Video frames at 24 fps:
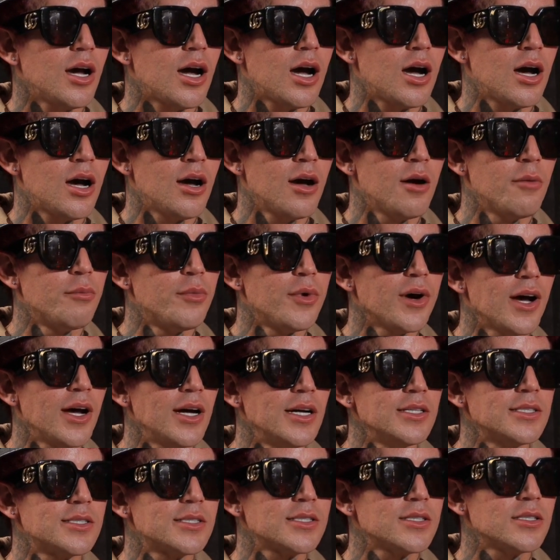
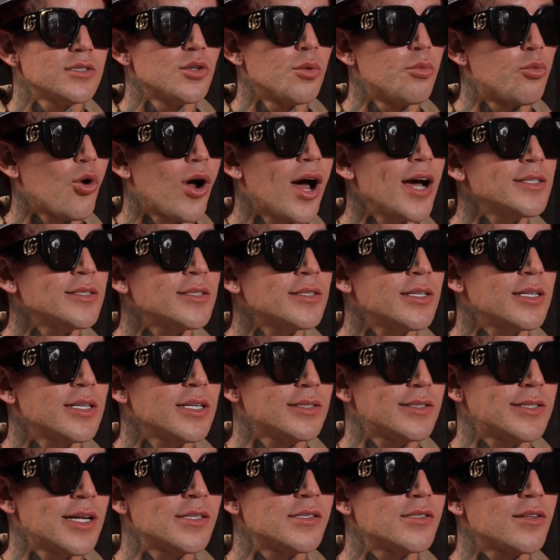But
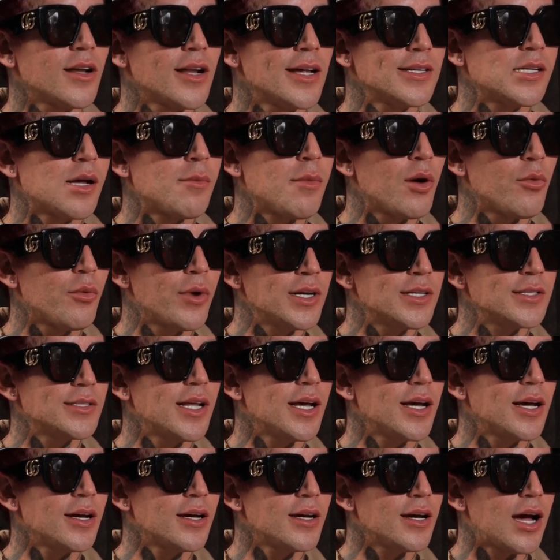surprisingly, since the last time I went
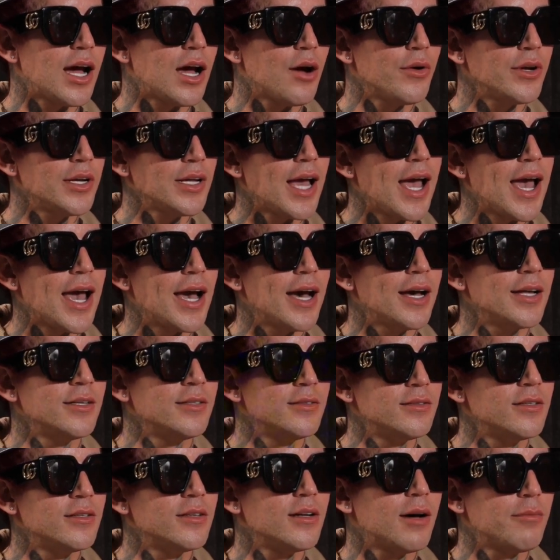there, I already
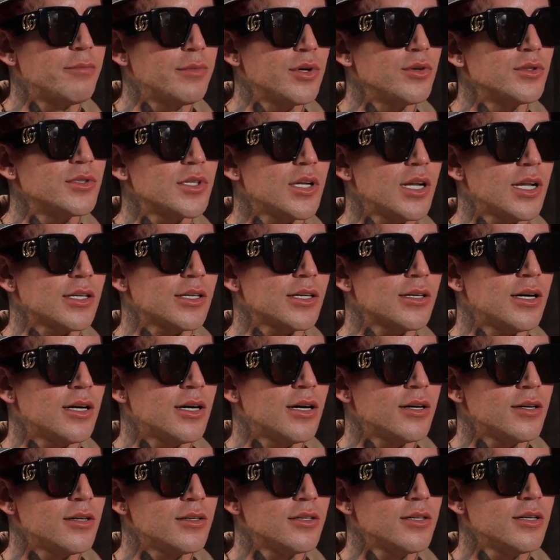had built like
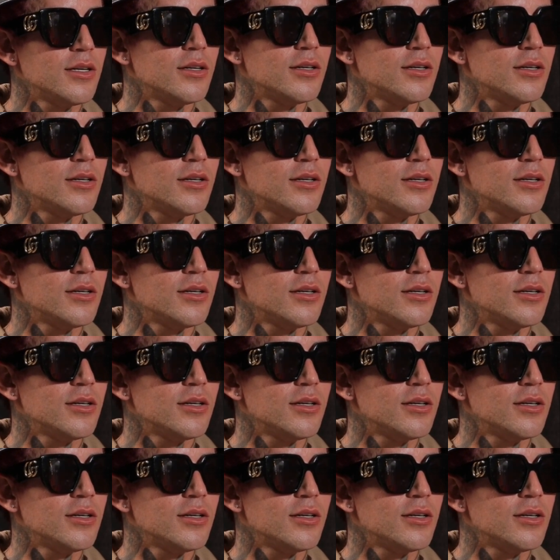a